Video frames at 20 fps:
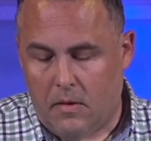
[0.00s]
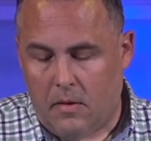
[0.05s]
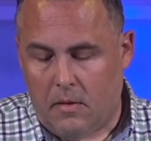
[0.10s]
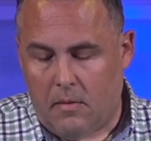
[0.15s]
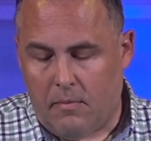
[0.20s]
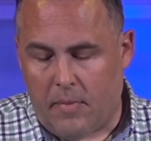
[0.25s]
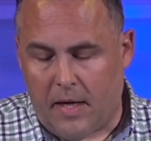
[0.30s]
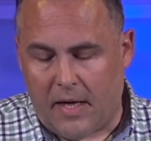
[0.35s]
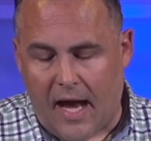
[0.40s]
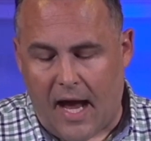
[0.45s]

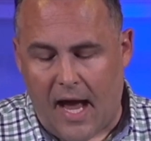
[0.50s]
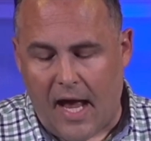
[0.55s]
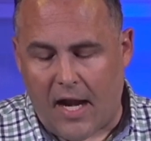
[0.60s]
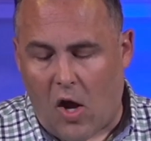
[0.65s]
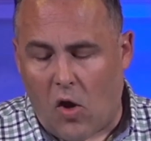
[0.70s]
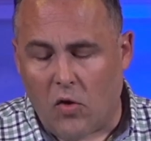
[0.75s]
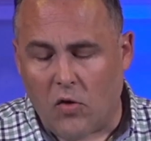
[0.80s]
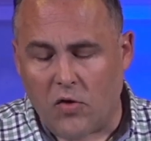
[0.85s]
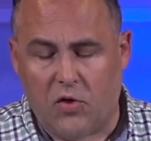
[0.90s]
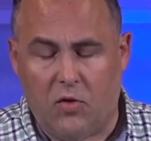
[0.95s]
But God
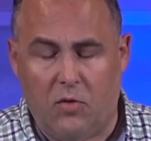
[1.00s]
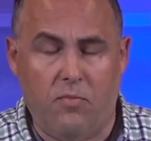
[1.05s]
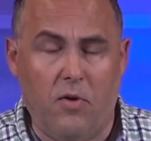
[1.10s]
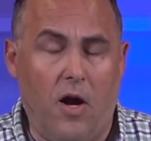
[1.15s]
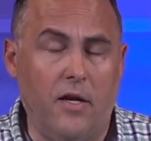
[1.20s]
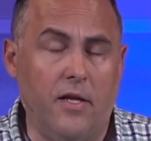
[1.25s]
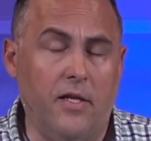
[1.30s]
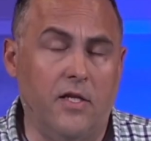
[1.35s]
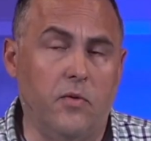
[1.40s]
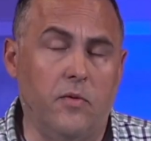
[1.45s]
also
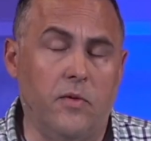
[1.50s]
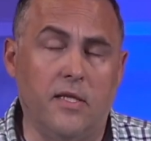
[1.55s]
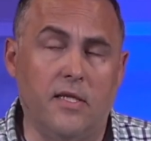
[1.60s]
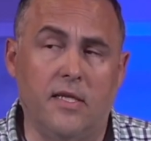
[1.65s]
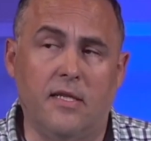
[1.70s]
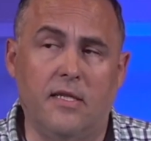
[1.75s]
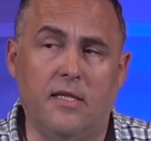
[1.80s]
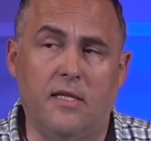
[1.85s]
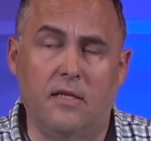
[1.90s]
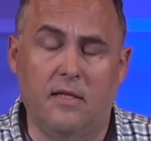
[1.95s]
brought into
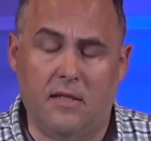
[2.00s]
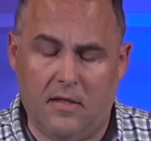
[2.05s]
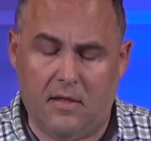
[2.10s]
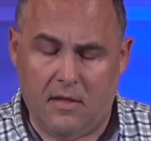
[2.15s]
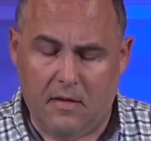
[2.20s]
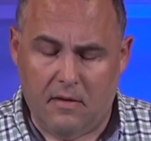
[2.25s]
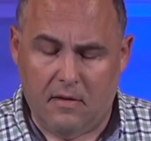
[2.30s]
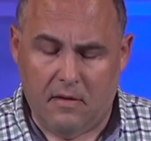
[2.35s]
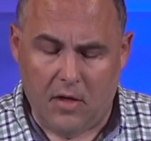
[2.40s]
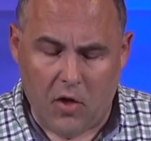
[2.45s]
existence
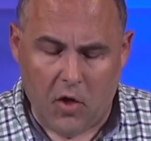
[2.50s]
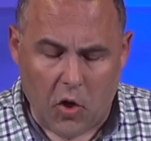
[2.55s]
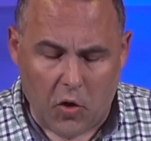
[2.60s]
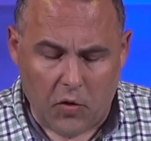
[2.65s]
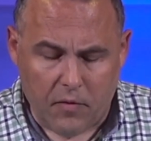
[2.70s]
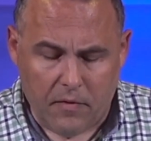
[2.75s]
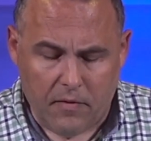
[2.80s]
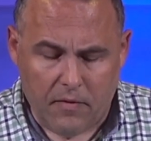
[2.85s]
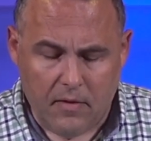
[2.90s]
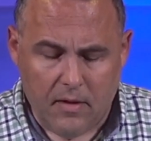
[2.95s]
the
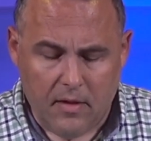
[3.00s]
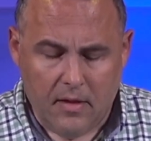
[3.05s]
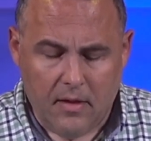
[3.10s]
earth,